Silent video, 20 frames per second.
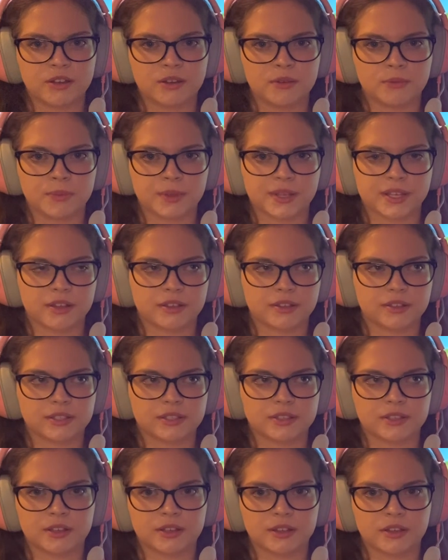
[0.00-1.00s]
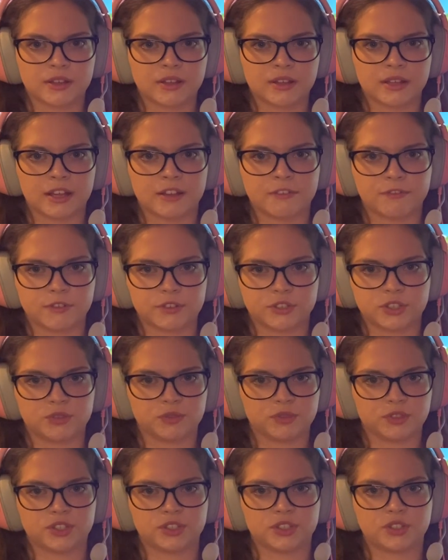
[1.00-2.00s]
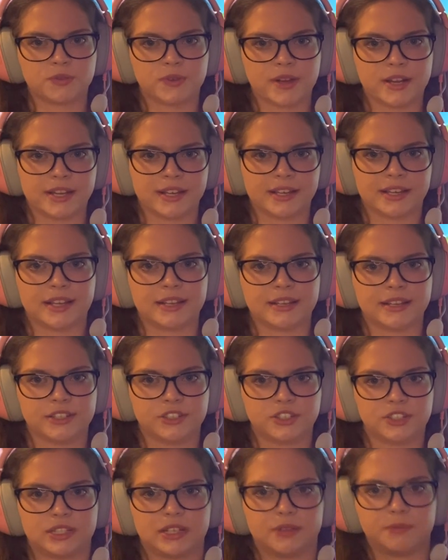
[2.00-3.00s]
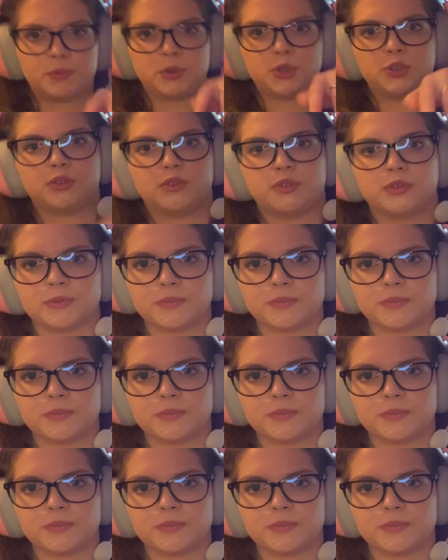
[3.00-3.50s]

because at first she was just running and then she's like, pew.